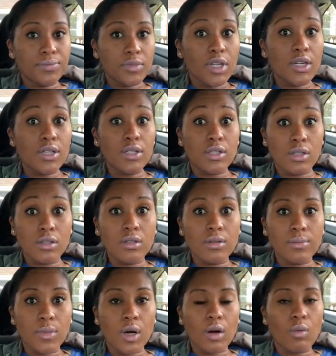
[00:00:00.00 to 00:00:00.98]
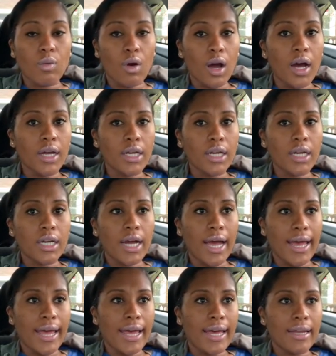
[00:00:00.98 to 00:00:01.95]
consume more water. I
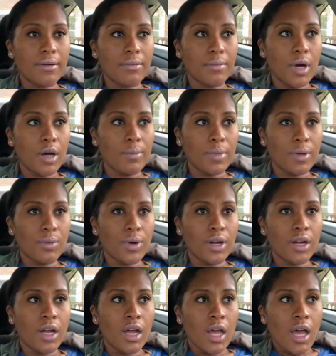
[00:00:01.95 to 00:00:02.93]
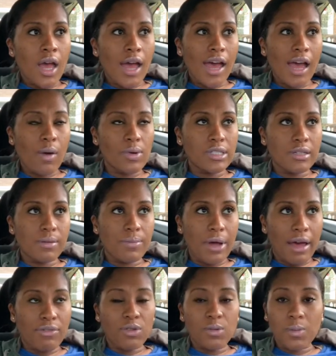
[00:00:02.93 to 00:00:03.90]
had a moment where I went to the
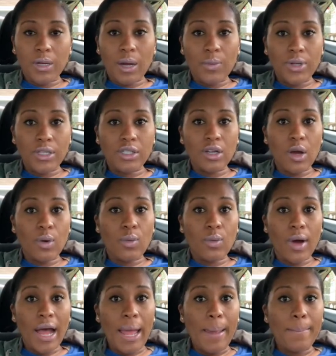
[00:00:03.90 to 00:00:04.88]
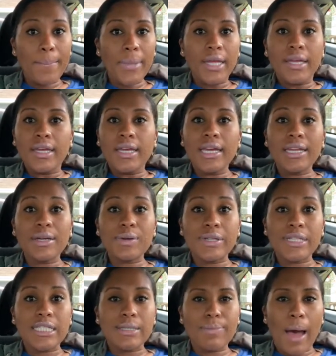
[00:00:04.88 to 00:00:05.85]
bathroom and I went to go wipe, and it
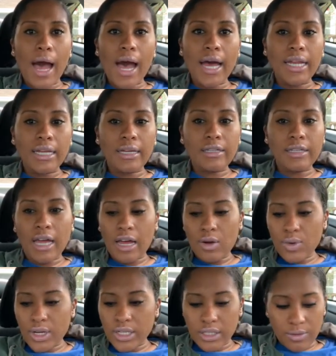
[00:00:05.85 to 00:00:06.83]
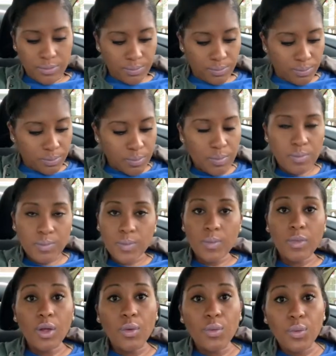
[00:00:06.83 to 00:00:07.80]
was spotting. Now, it wasn't
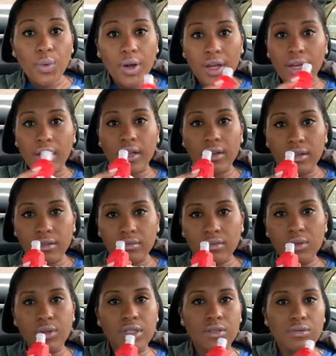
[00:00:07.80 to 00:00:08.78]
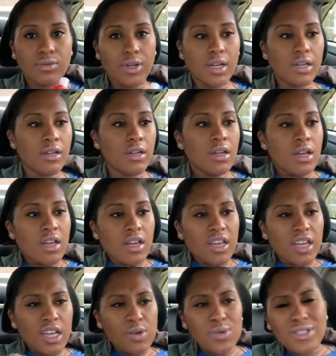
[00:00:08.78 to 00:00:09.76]
red. It wasn't red.
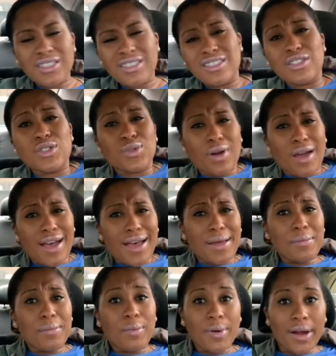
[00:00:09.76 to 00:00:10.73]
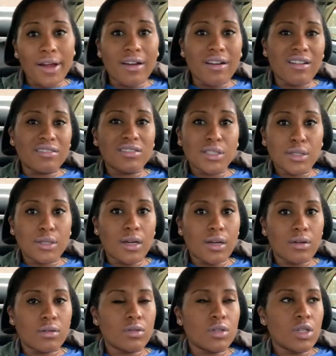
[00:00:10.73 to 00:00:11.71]
It was the dry brown, you
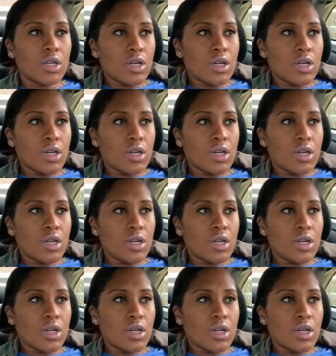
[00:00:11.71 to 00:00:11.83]
know,